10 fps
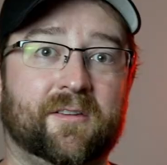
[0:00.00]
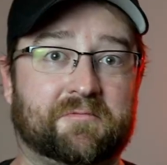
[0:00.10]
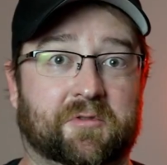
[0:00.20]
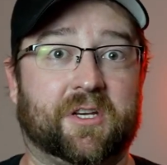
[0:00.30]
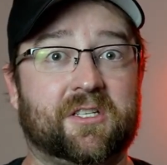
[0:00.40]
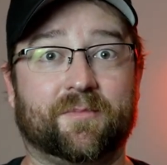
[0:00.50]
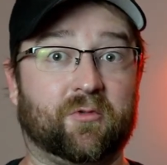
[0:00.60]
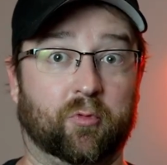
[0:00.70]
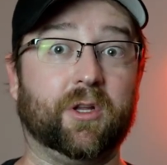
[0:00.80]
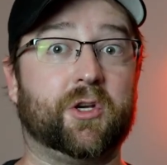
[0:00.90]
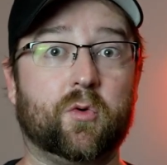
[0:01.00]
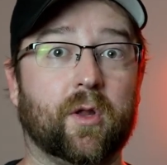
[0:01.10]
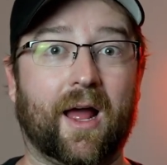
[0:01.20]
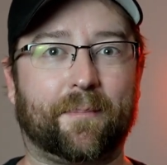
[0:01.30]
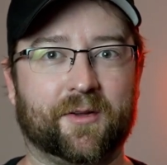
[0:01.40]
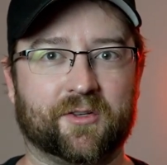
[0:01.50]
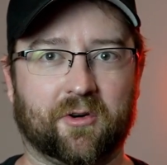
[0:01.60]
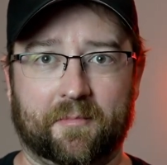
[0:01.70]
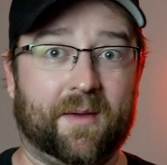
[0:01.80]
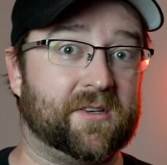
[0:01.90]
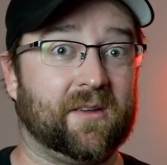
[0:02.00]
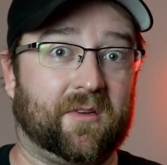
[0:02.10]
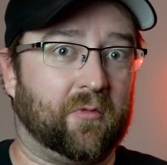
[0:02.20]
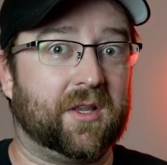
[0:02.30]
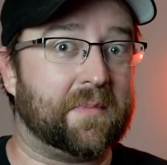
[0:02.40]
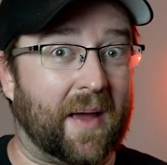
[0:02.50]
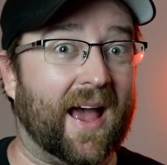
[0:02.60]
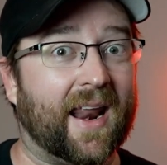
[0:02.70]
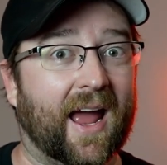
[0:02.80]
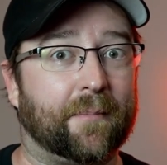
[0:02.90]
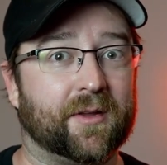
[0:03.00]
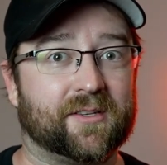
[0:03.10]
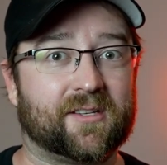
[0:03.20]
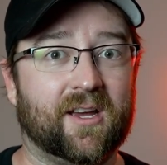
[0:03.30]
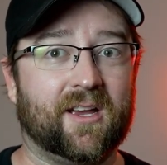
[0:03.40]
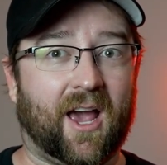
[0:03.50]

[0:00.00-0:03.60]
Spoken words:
So say something really cool happens, or maybe something really bad happens.